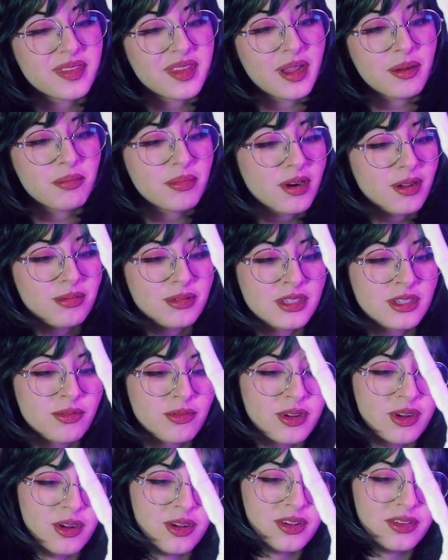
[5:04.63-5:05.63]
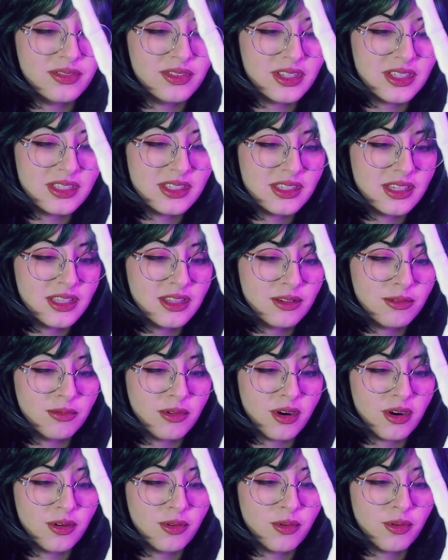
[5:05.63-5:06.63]
I'm probably doing all of this in the
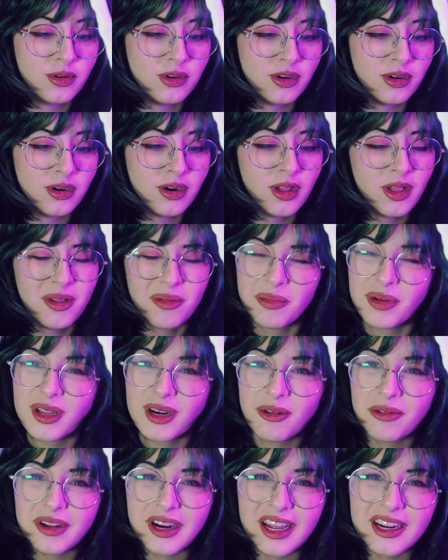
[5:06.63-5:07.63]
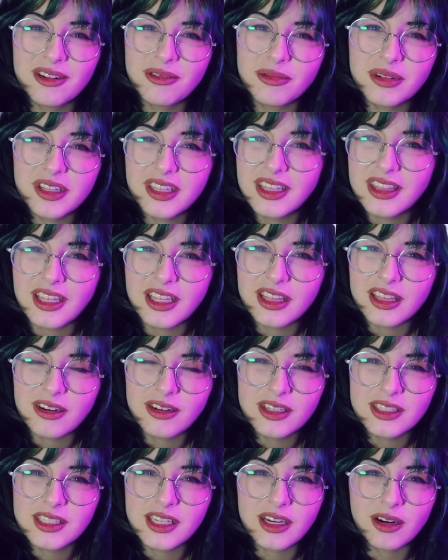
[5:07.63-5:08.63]
wrong order. But you know what? I don't really think
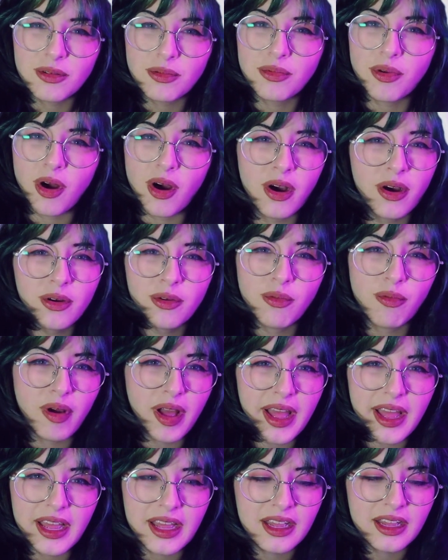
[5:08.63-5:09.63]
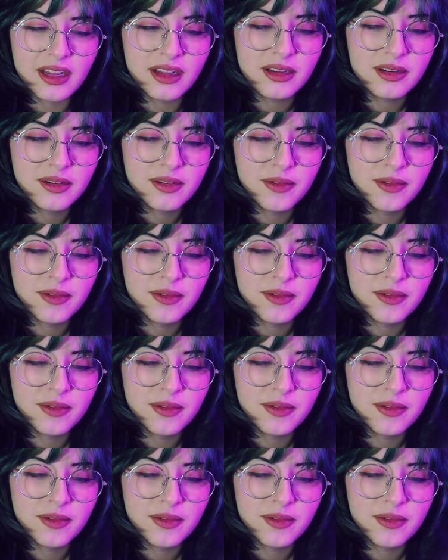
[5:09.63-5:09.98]
there is like a wrong way